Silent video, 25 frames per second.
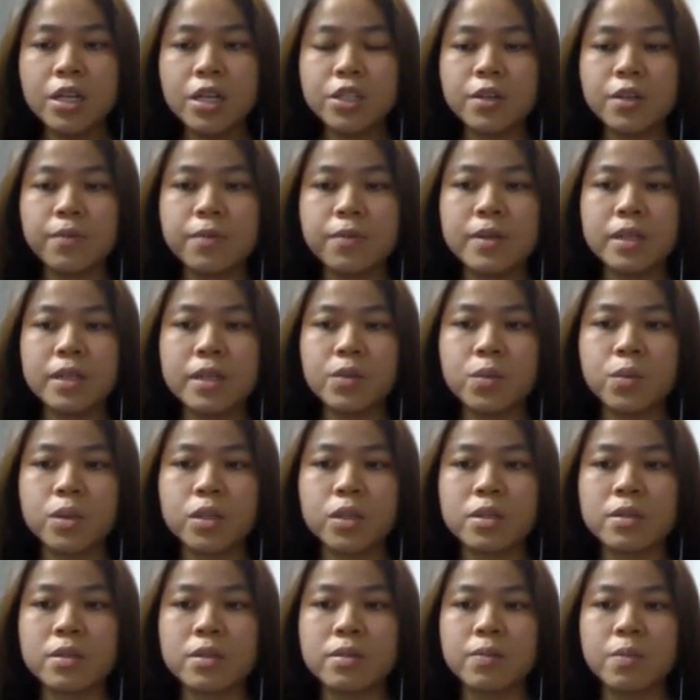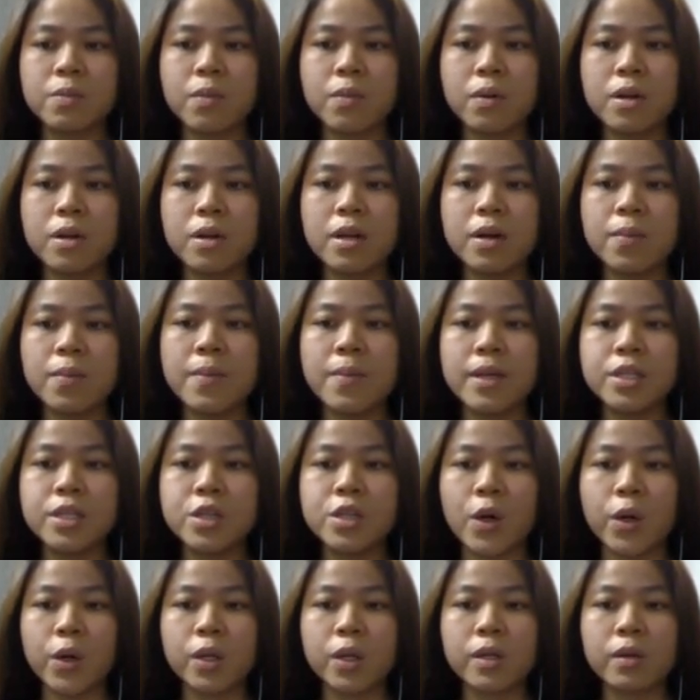Each of these was modeled
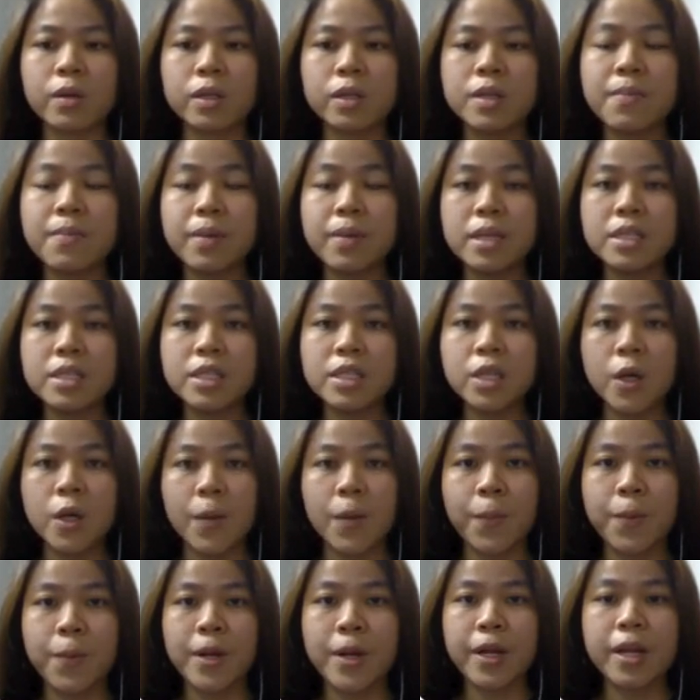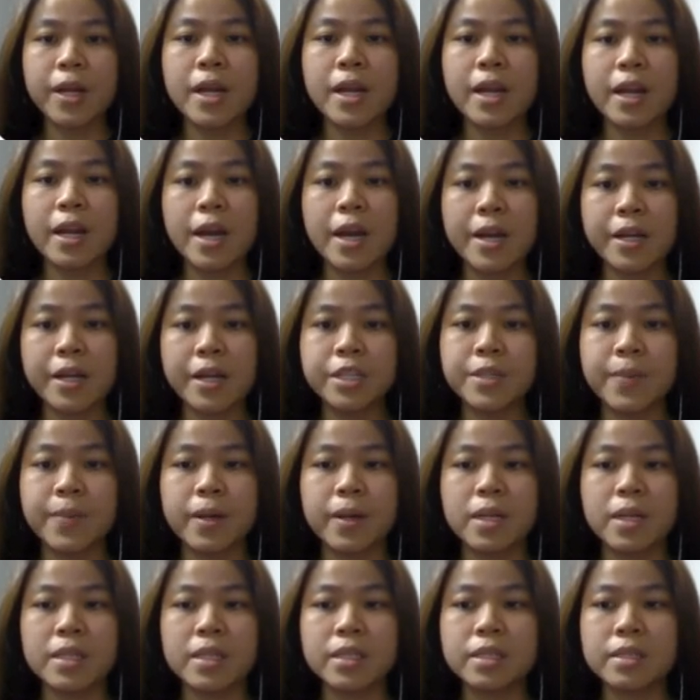based on total mass, component, and energy
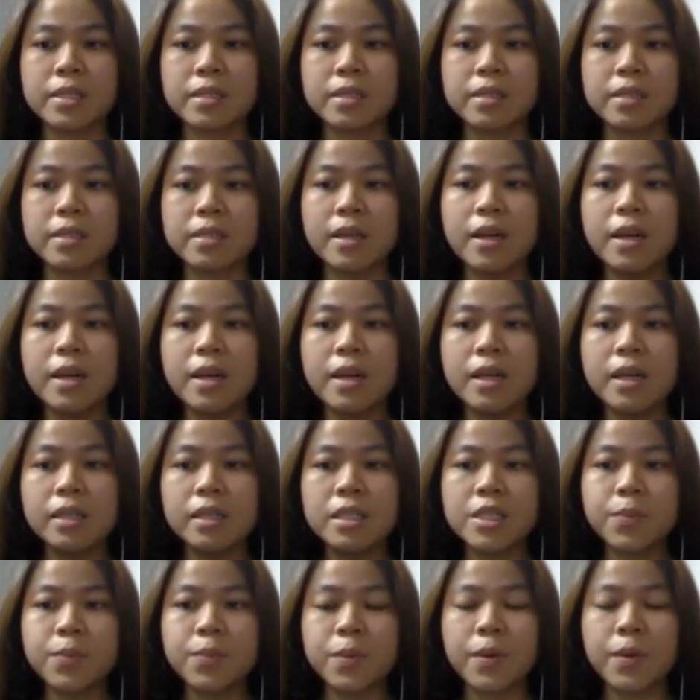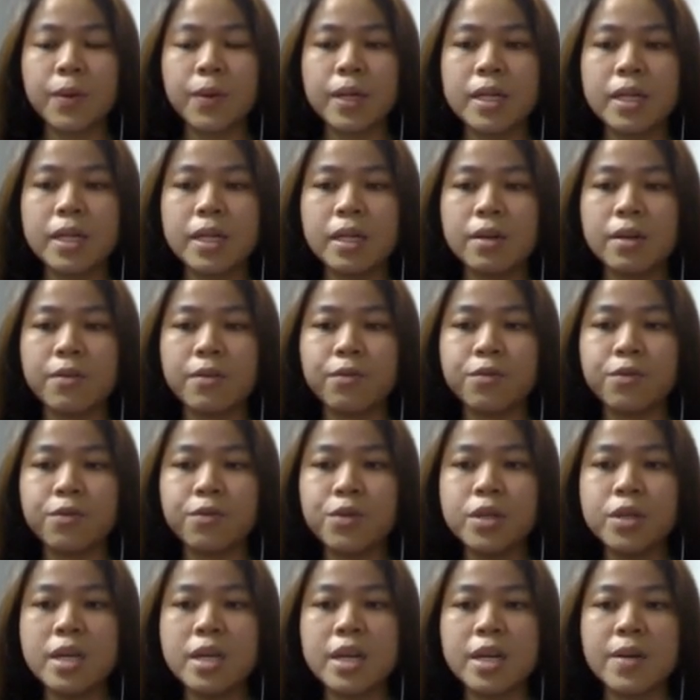balances. This provided a
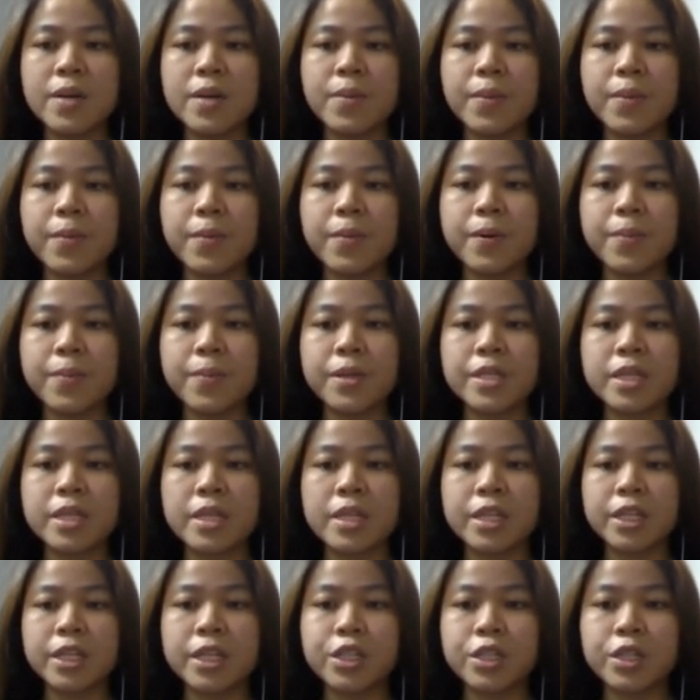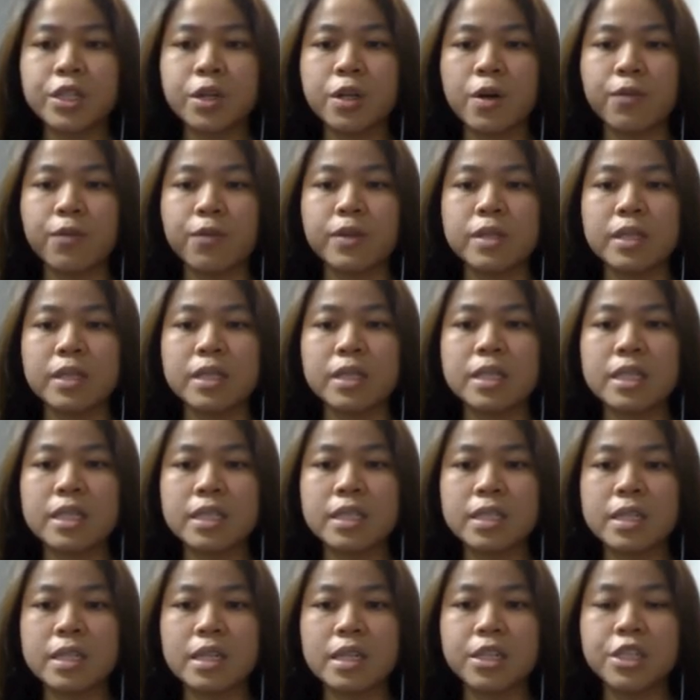full dynamic representation of the
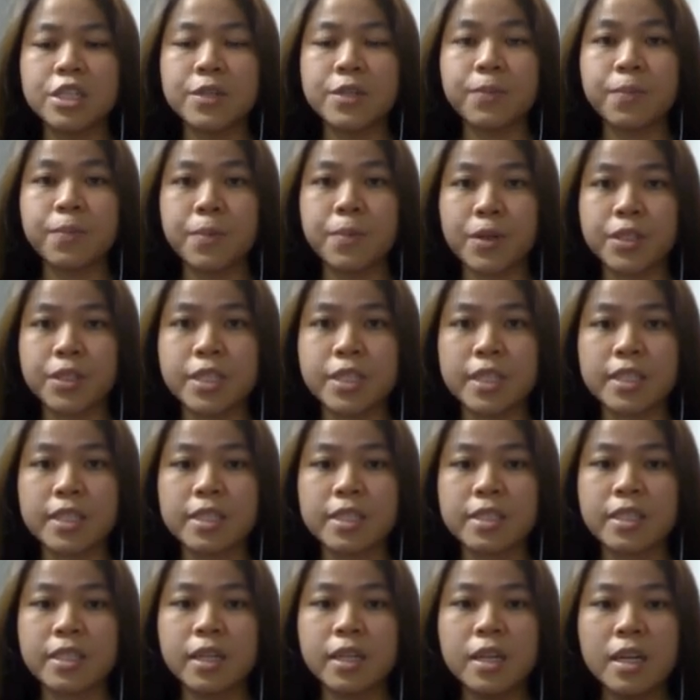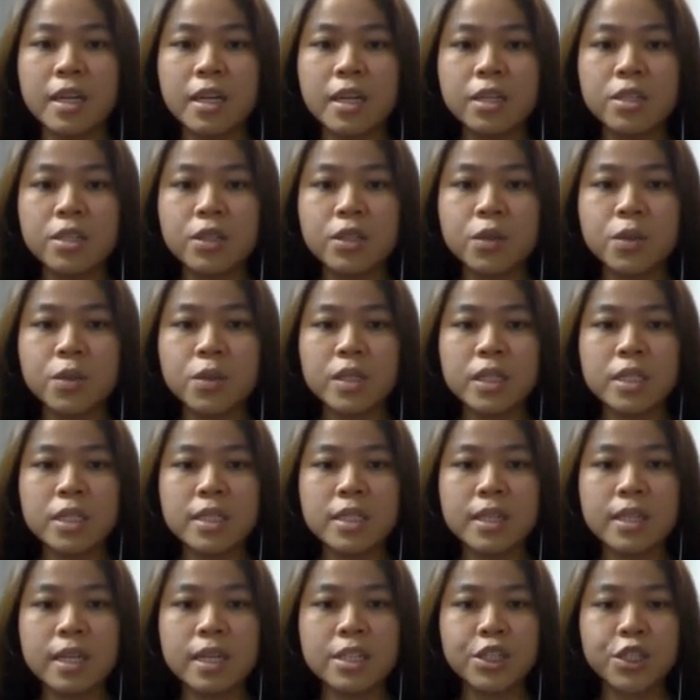distillation process. So
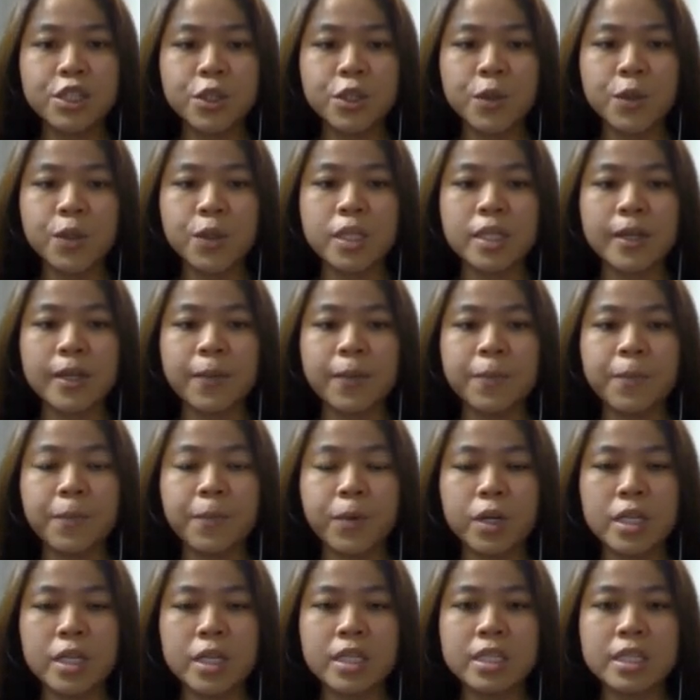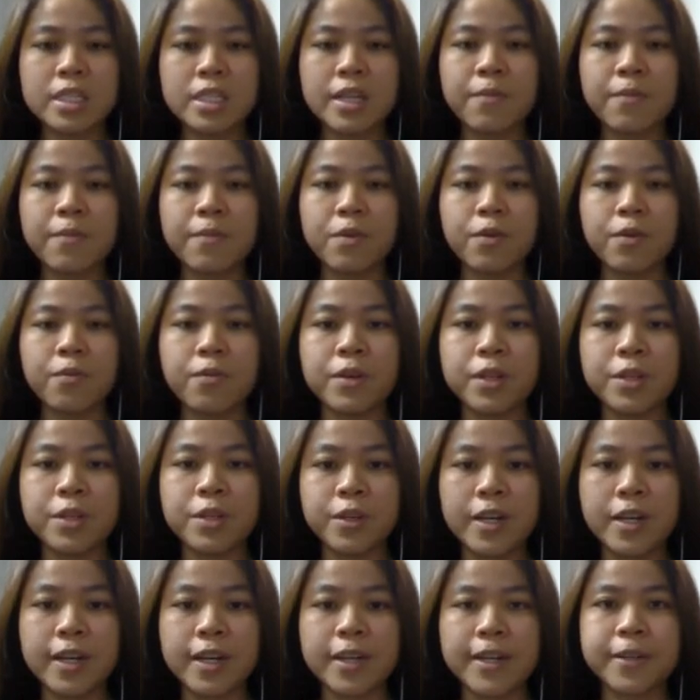this slide shows the working step for feed
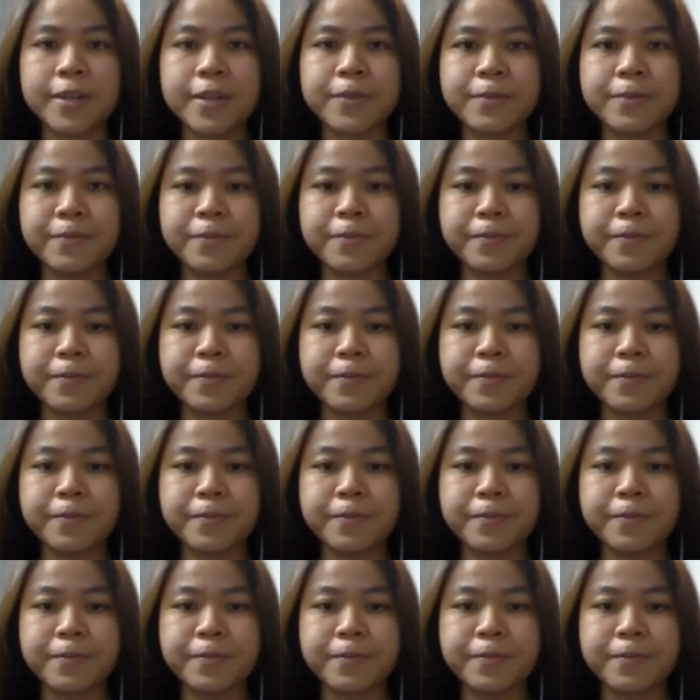tray.